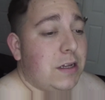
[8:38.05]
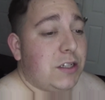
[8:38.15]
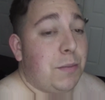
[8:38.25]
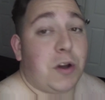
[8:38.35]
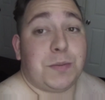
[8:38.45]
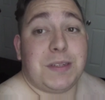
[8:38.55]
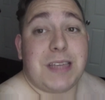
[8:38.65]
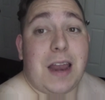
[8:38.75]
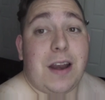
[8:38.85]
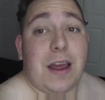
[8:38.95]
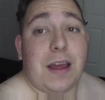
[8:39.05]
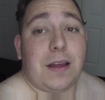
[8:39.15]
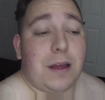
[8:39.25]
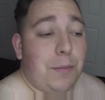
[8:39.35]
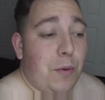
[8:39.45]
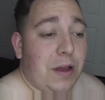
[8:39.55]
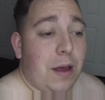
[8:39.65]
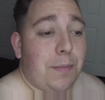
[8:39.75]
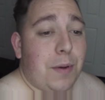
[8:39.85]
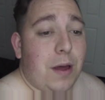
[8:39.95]
Tomorrow's my Saturday. I'm gonna wake
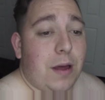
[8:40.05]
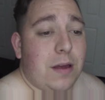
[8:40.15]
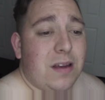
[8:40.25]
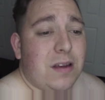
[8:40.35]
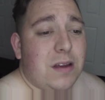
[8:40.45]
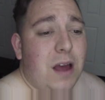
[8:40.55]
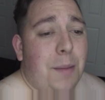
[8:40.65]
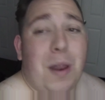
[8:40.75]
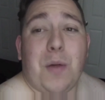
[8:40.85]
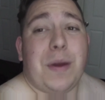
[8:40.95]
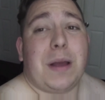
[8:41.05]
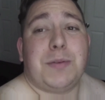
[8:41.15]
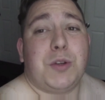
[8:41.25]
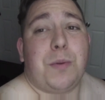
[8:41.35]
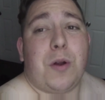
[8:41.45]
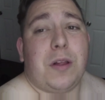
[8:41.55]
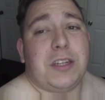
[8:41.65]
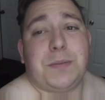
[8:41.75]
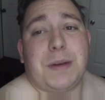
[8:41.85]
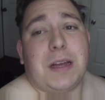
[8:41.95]
up. Uh, I'm not gonna wake up super early
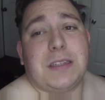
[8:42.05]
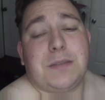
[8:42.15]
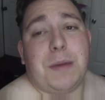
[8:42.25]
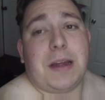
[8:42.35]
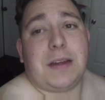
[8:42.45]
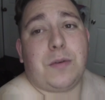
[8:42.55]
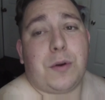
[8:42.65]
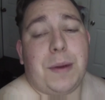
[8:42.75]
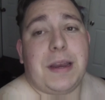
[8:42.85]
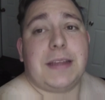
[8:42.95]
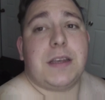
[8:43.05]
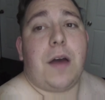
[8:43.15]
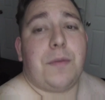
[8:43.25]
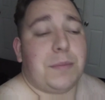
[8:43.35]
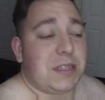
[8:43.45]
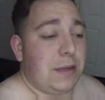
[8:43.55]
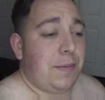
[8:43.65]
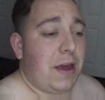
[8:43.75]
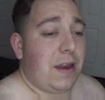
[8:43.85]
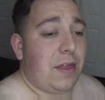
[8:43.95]
just because it's my one of my days off. I'm gonna sleep
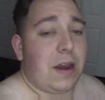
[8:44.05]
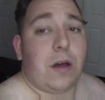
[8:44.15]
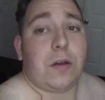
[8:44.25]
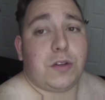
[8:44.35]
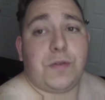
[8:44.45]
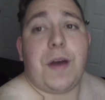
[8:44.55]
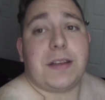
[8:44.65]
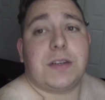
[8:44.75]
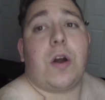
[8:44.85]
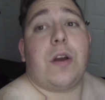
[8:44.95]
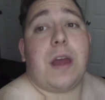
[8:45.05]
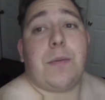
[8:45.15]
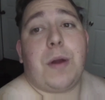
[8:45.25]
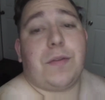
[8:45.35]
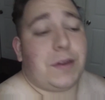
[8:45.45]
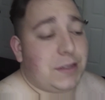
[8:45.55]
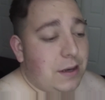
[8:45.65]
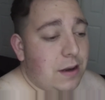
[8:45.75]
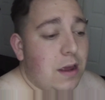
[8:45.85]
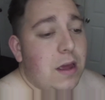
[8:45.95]
in, and then I'll do fasted cardio, have breakfast,
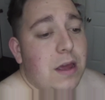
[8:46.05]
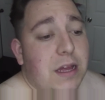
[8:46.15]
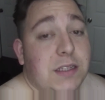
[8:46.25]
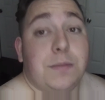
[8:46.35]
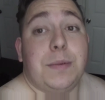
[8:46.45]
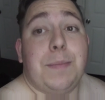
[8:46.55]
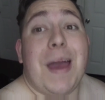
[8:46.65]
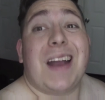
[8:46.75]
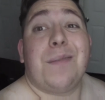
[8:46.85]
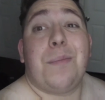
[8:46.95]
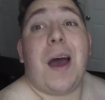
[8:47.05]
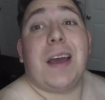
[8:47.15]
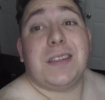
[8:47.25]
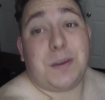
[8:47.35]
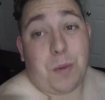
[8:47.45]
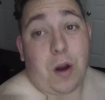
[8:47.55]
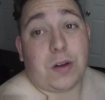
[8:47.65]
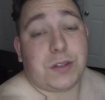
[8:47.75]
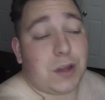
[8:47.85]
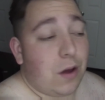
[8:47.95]
and it's gonna be back in bis
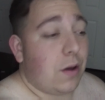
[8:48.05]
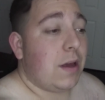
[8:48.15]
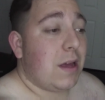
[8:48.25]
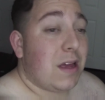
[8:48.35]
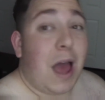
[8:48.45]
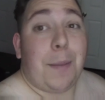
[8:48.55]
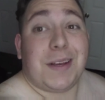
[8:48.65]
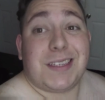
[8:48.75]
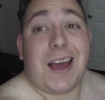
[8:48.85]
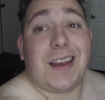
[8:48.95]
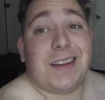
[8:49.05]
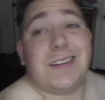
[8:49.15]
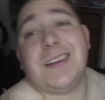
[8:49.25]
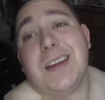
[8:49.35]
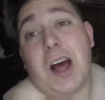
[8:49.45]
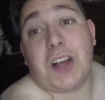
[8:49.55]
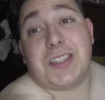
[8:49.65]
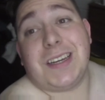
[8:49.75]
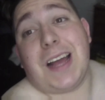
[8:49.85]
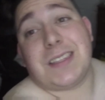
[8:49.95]
tomorrow. So I'm excited. I'll
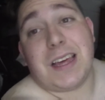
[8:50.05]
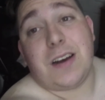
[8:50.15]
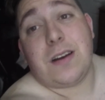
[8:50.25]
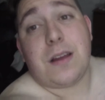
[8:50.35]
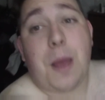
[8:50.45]
see you guys later.